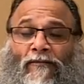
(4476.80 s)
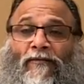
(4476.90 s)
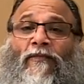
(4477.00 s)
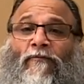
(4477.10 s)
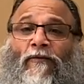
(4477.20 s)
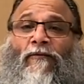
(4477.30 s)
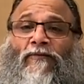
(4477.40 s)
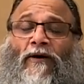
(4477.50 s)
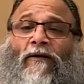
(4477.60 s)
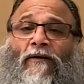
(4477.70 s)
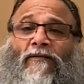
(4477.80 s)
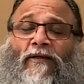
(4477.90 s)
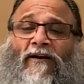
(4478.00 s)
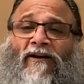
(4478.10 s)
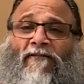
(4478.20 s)
the the
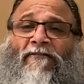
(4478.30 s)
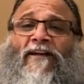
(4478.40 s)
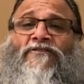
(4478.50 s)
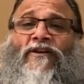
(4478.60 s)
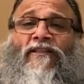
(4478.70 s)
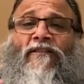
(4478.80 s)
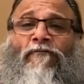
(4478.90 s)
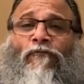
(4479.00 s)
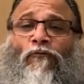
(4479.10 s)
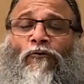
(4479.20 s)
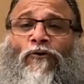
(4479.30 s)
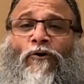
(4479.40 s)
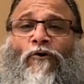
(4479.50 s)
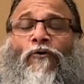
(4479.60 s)
the roughage in the food